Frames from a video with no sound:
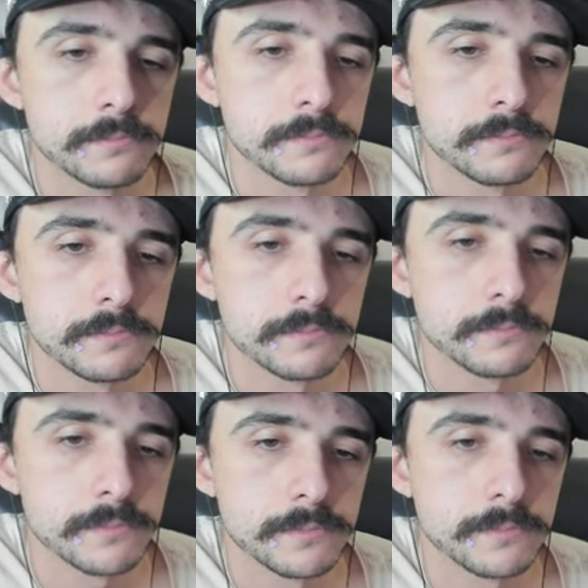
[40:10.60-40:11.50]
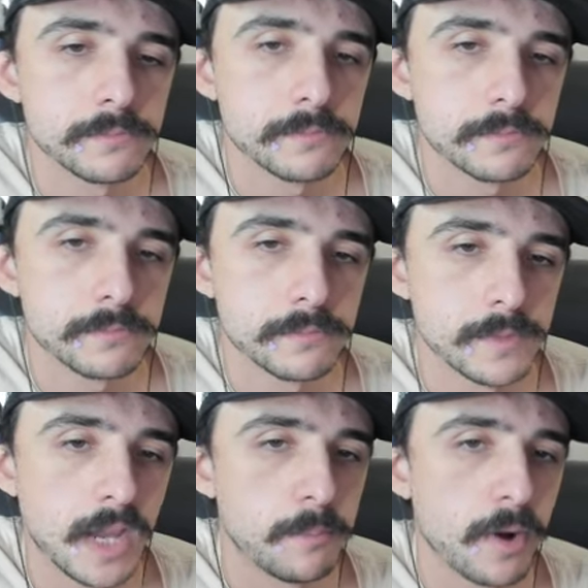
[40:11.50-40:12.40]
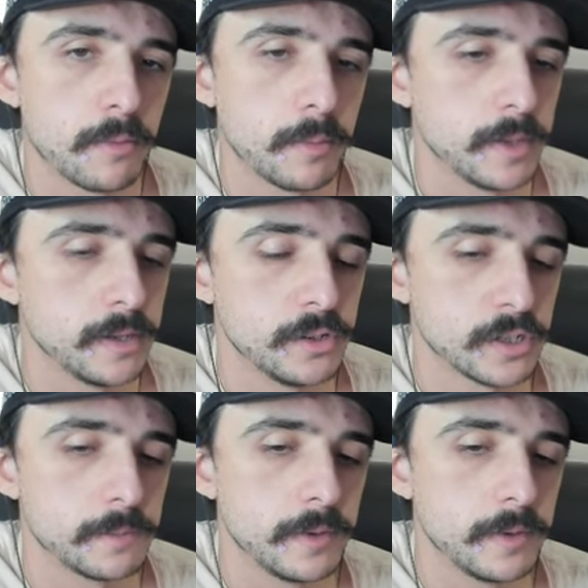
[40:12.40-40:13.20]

even volunteering just to yeah, probably just